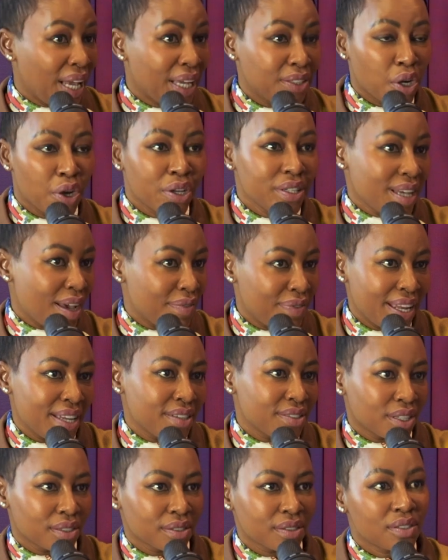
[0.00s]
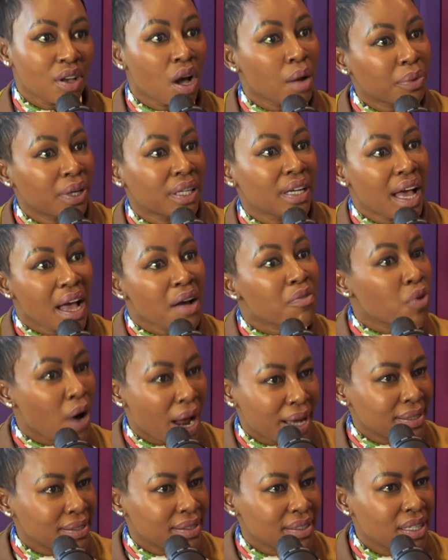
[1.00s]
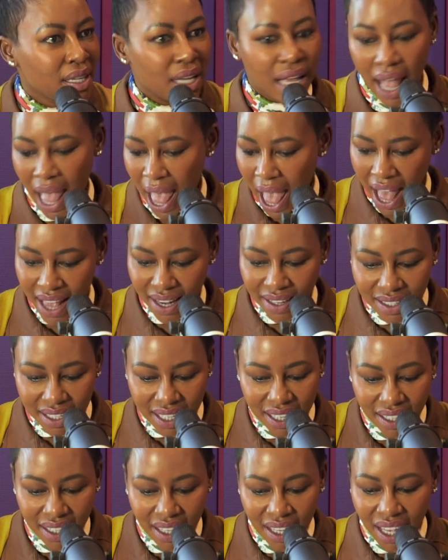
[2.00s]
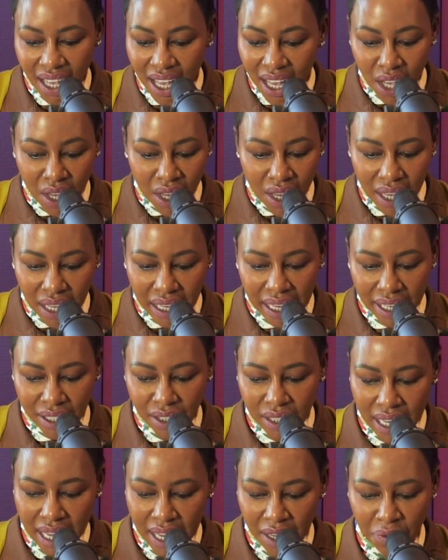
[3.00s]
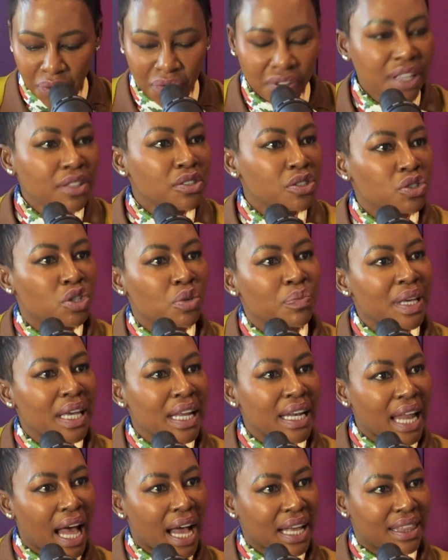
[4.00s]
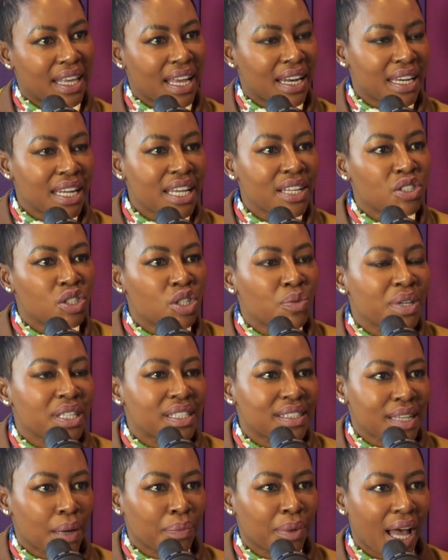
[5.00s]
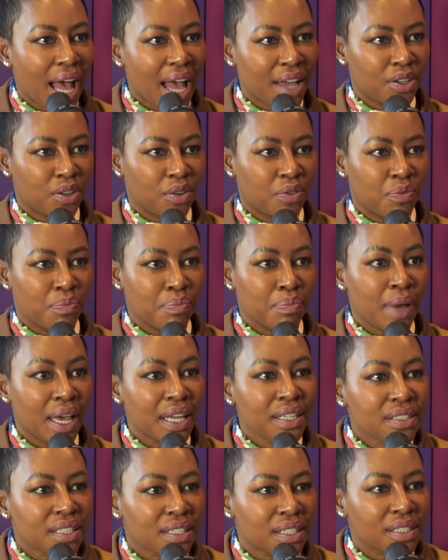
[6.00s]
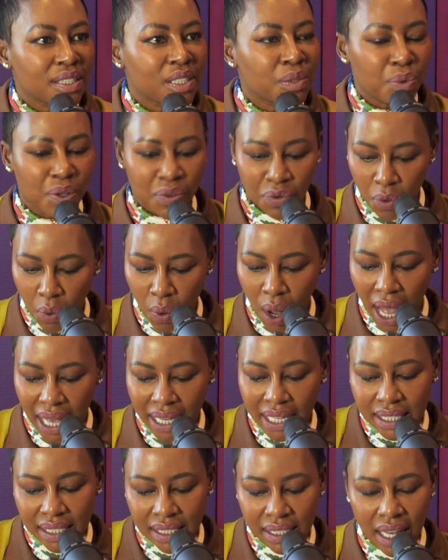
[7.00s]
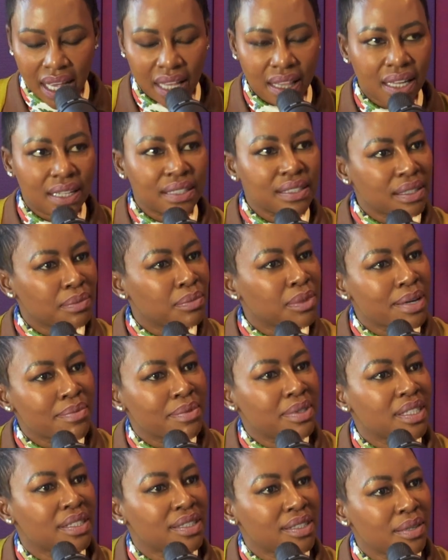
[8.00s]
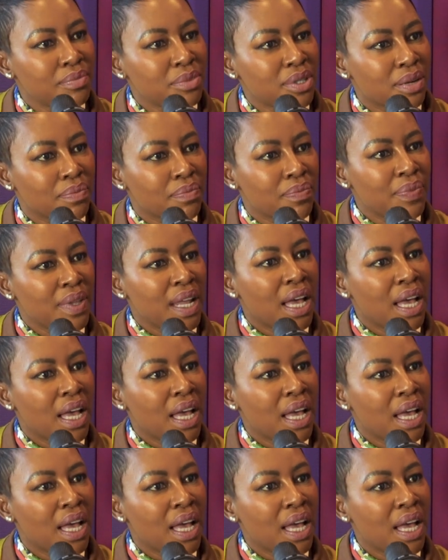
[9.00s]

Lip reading: I don't have lentils, so I'm going to have rice. And it feels to me like there needs to be some kind of maintenance before I can say that a symptom is a symptom.